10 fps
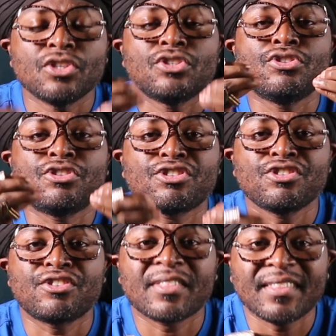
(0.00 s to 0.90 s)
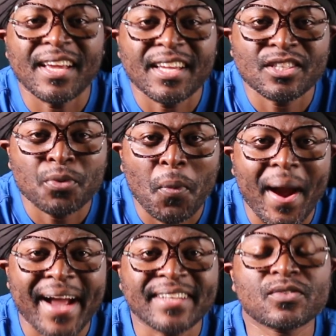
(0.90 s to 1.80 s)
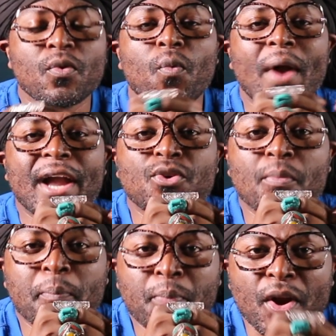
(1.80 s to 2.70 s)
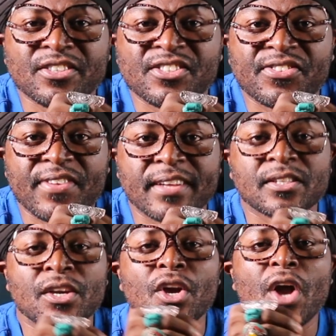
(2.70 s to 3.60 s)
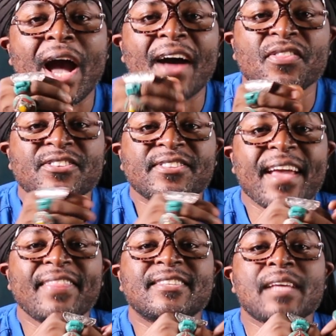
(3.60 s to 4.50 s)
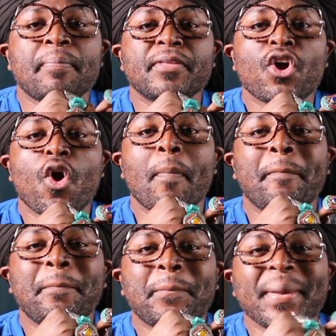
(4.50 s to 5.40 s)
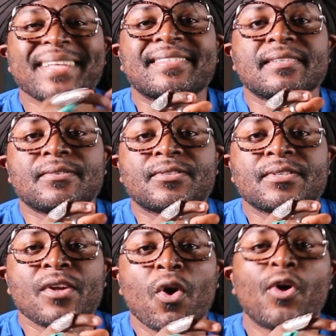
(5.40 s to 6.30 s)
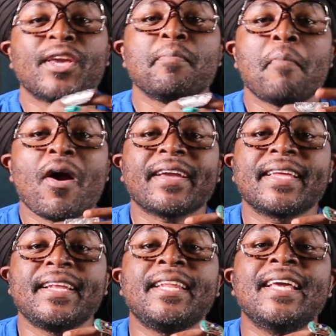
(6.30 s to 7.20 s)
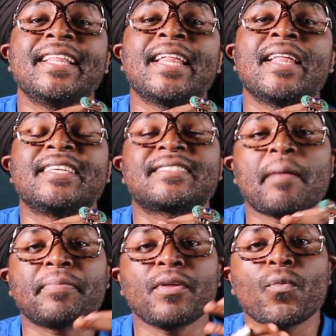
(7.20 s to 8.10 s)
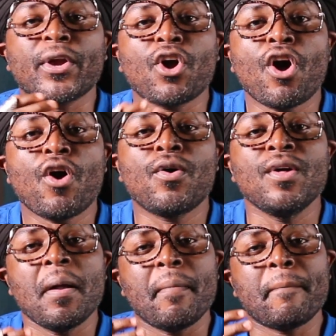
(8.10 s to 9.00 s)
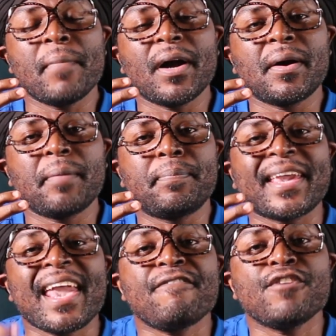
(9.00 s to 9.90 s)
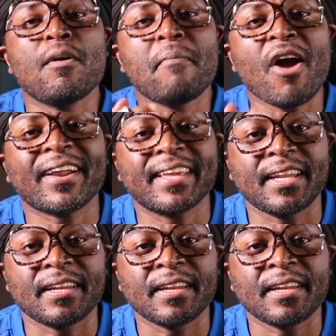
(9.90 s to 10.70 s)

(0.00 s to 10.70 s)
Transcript: You should think twice while you purchase things. Understand there's something called pixels, or in marketing, there's something we call behavioral marketing.